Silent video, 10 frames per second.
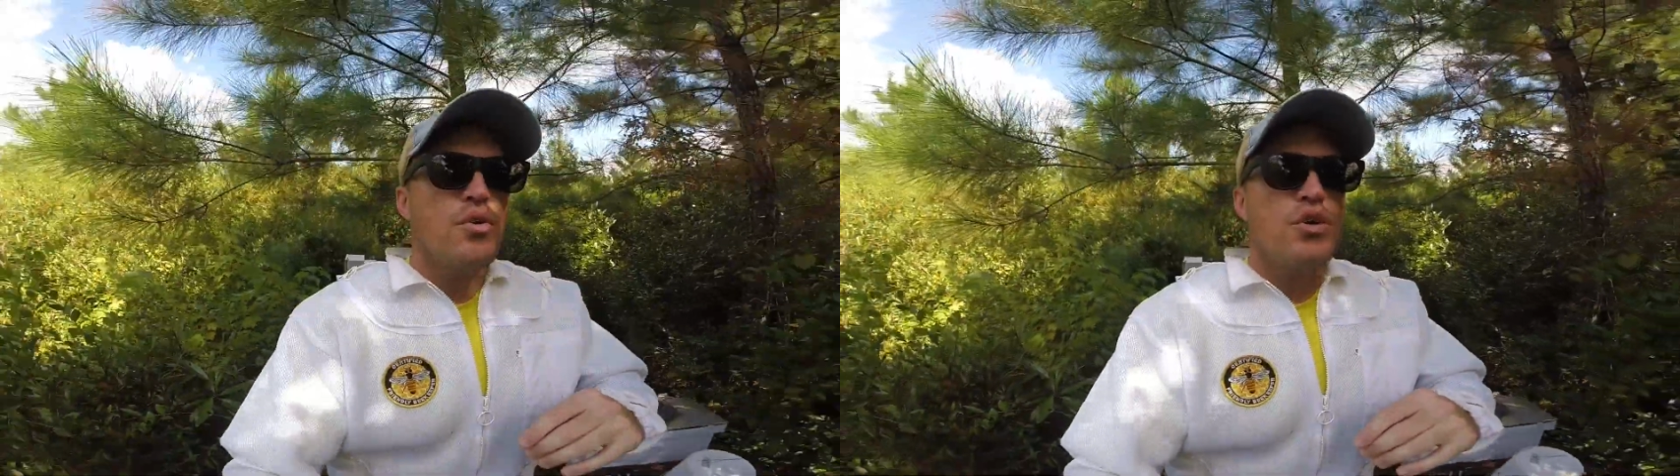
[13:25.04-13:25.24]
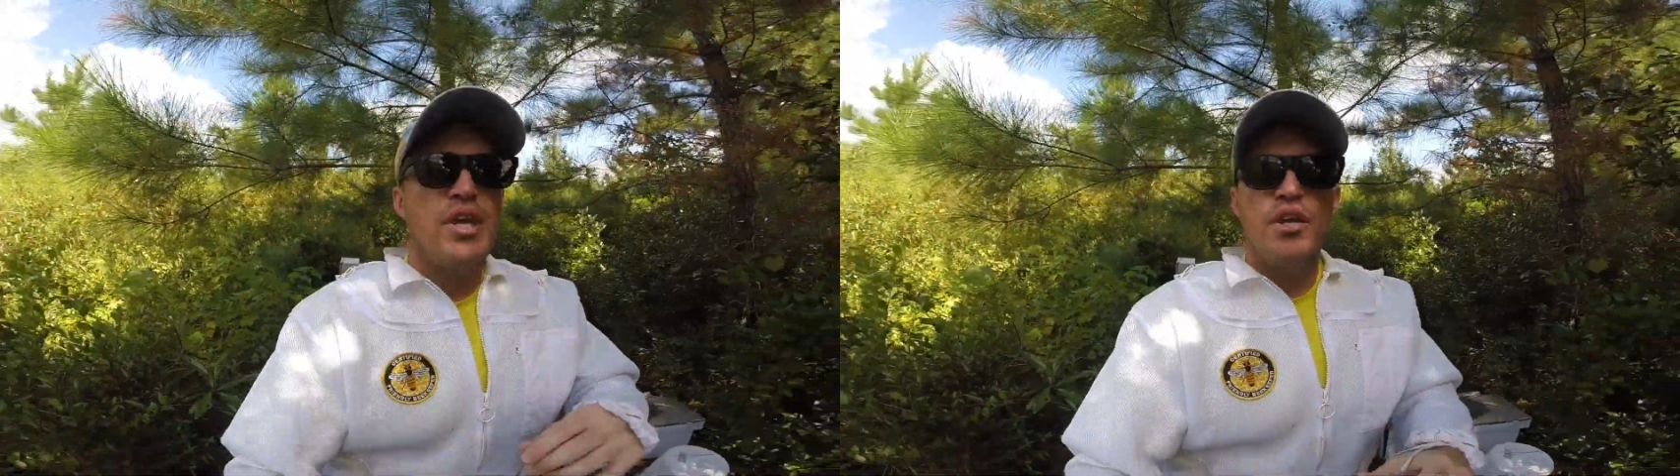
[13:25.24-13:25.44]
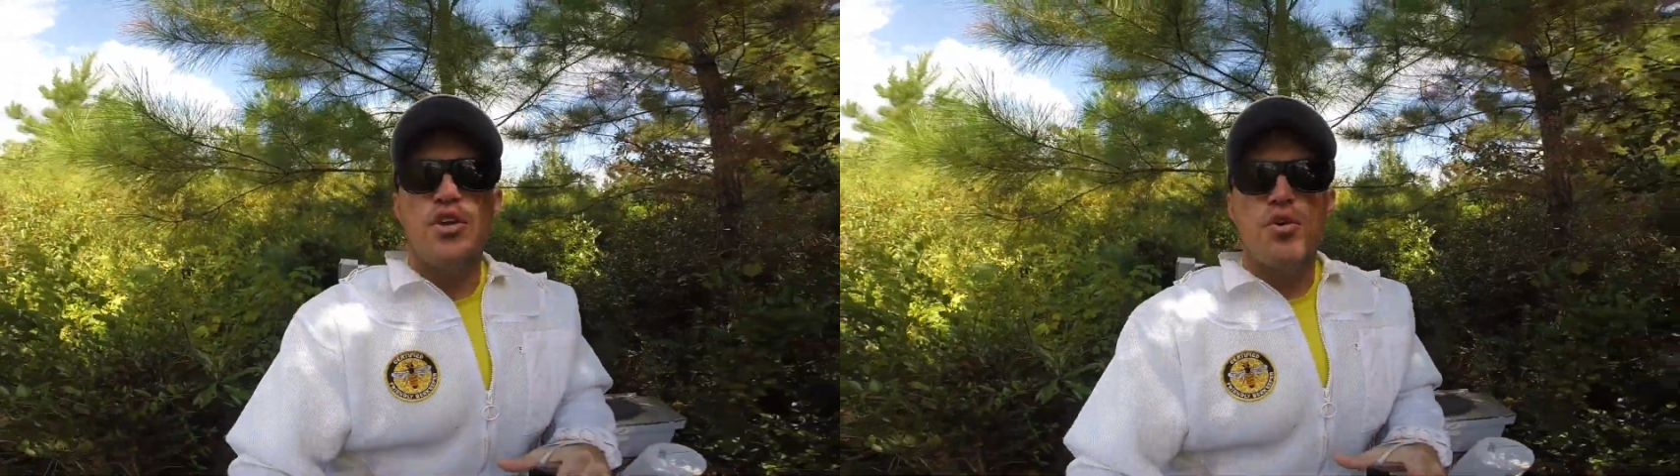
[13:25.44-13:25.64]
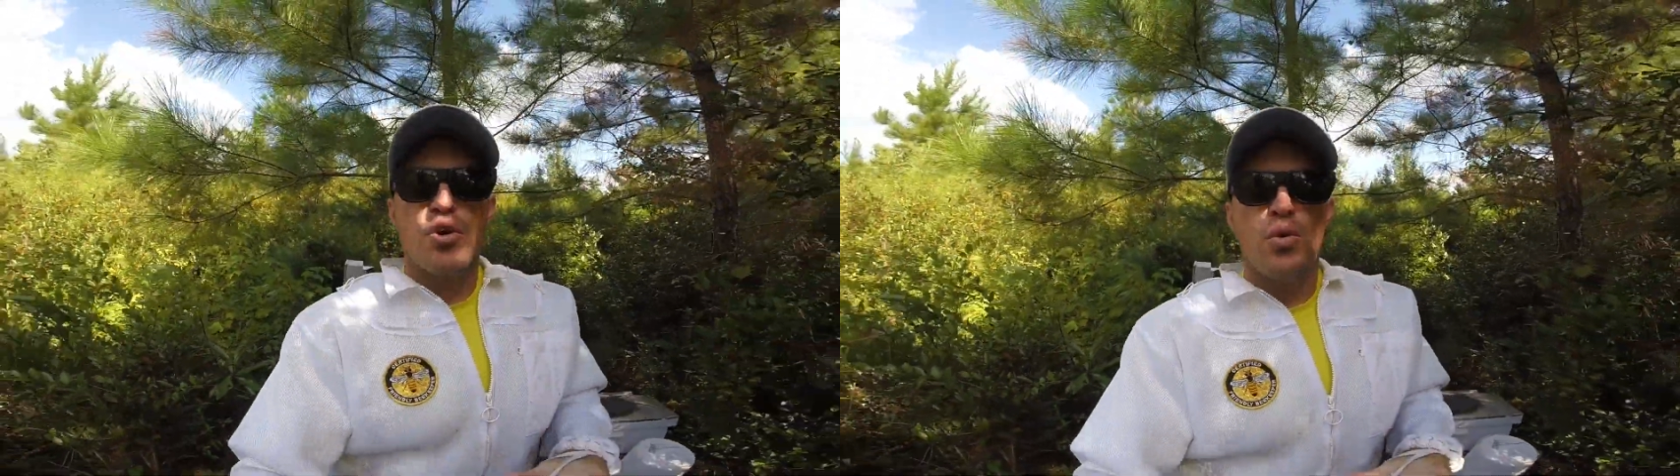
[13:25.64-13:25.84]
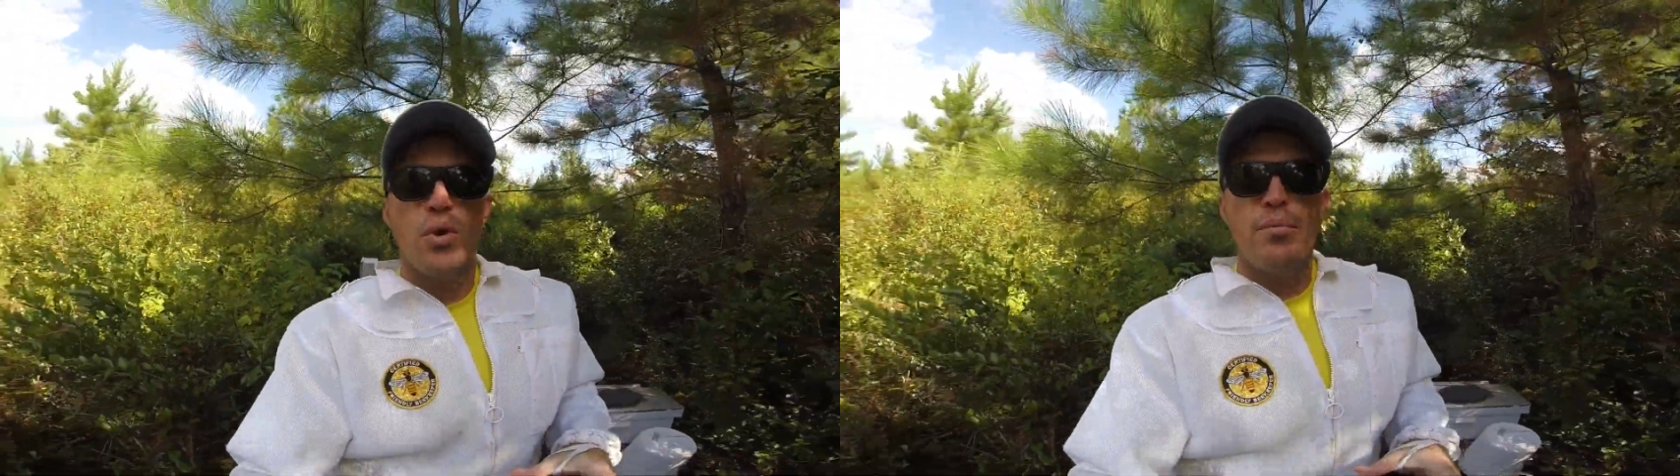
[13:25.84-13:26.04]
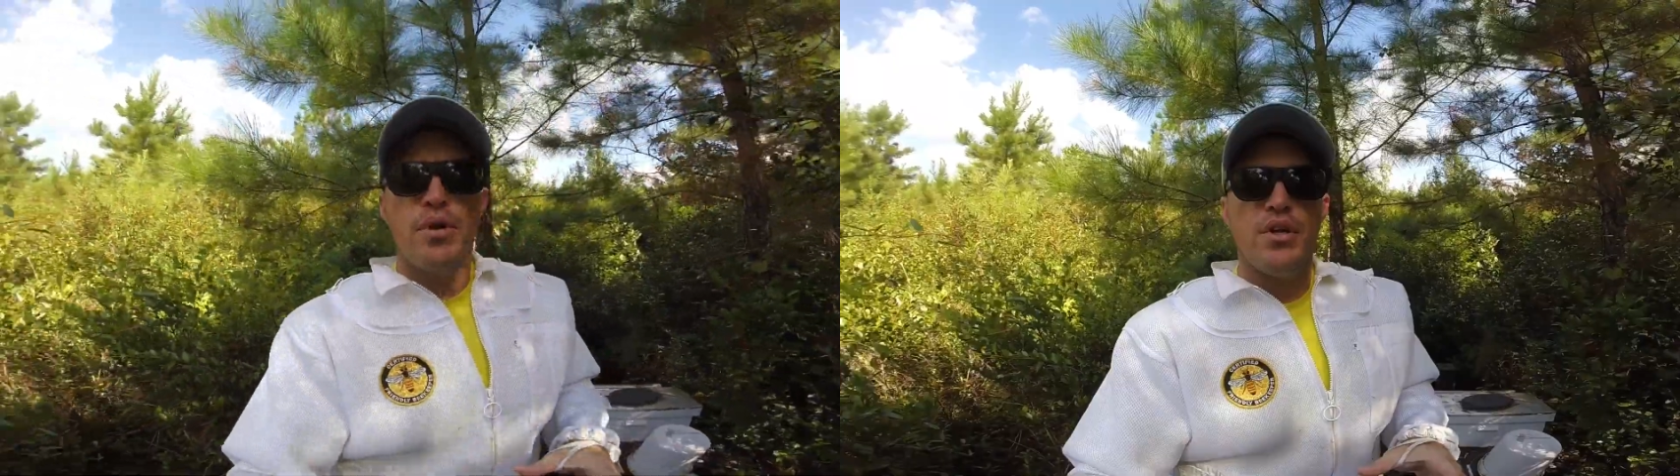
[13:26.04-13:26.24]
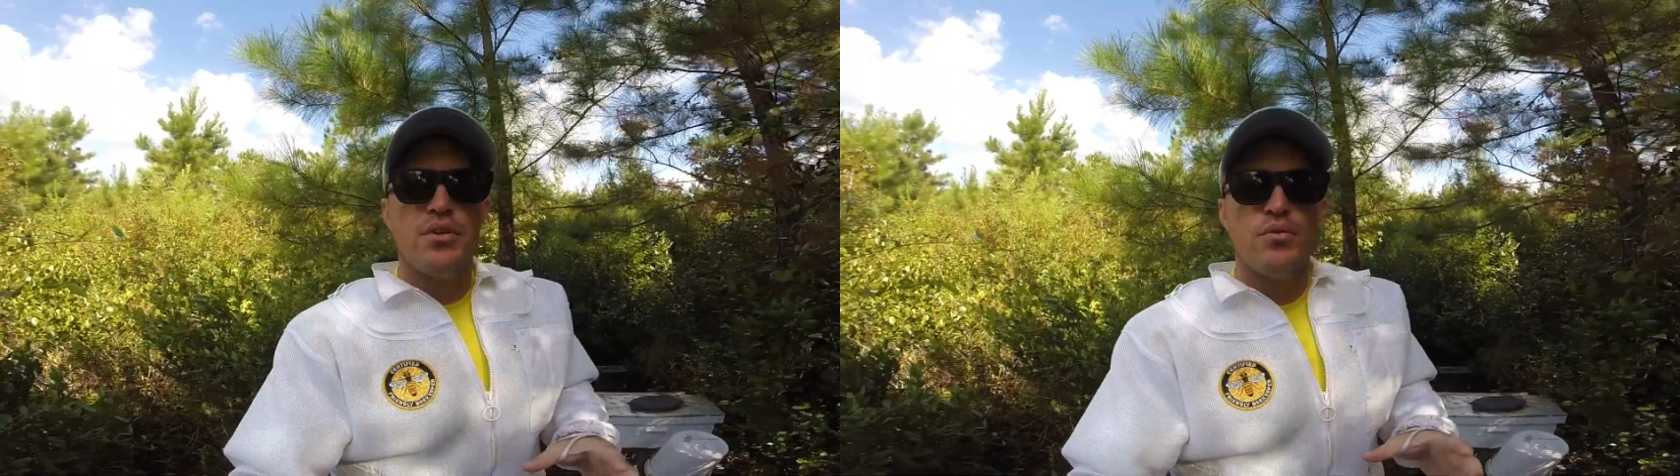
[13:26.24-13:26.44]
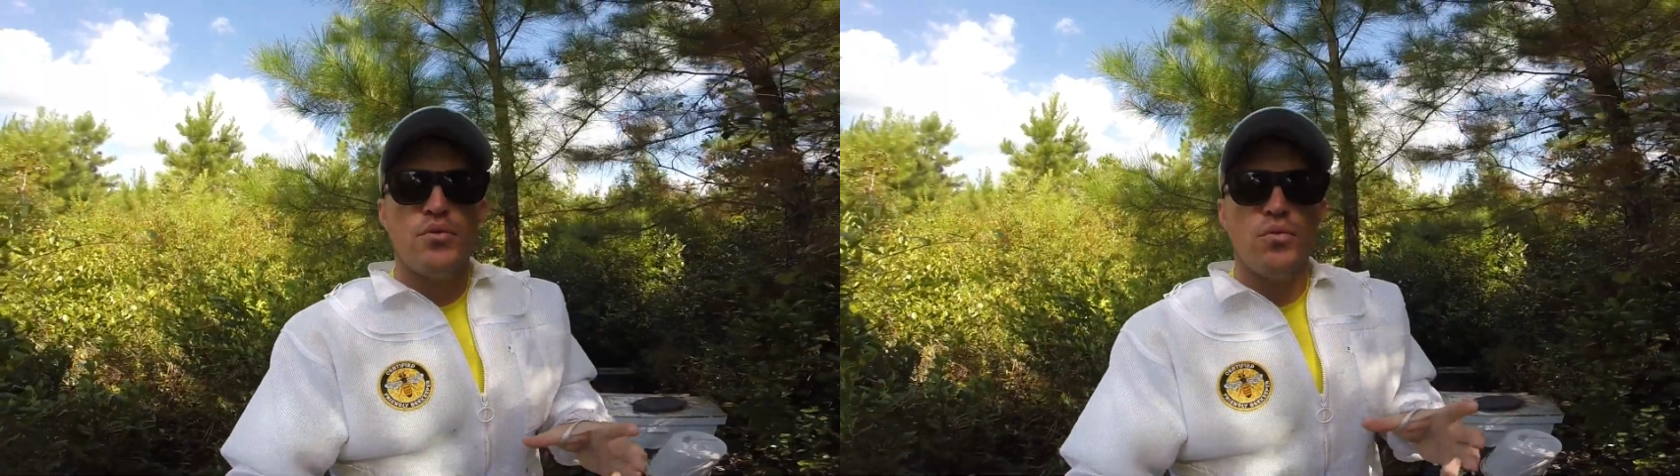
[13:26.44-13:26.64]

getting your equipment